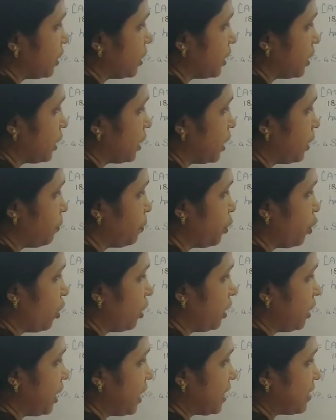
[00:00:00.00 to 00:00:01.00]
krypton
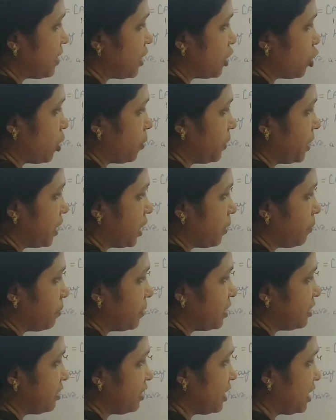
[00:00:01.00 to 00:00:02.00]
has atomic number
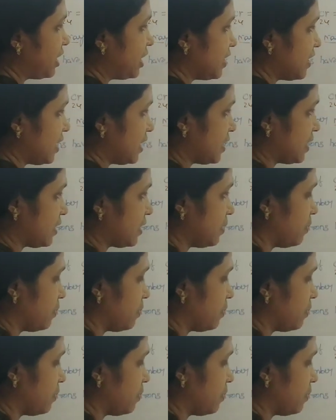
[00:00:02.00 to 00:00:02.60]
36.